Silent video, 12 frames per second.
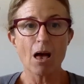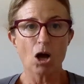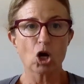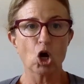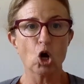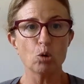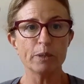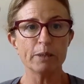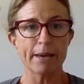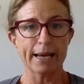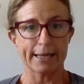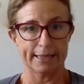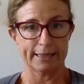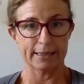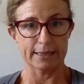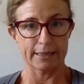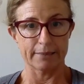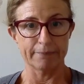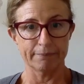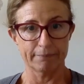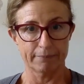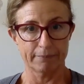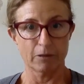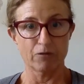coping mechanism
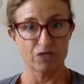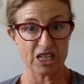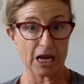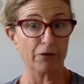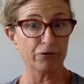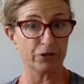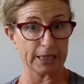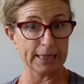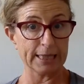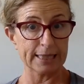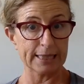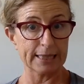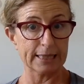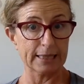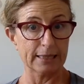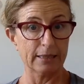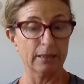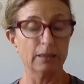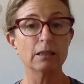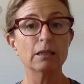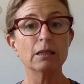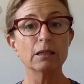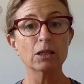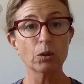of toughness,
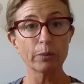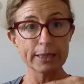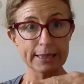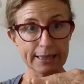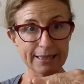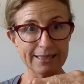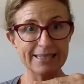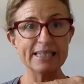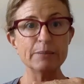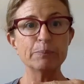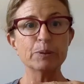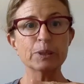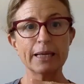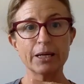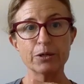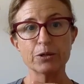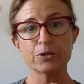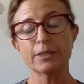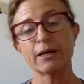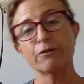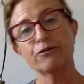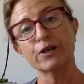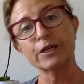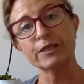going to the deeper layers that I
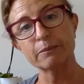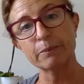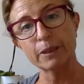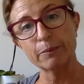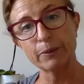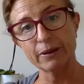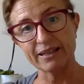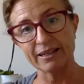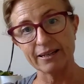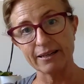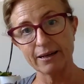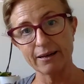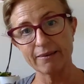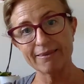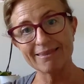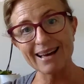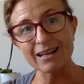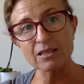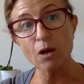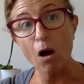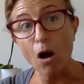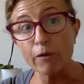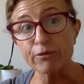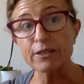felt in my body. And that's
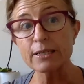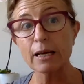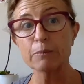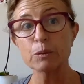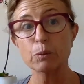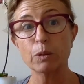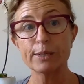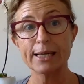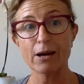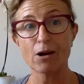oftentimes where we get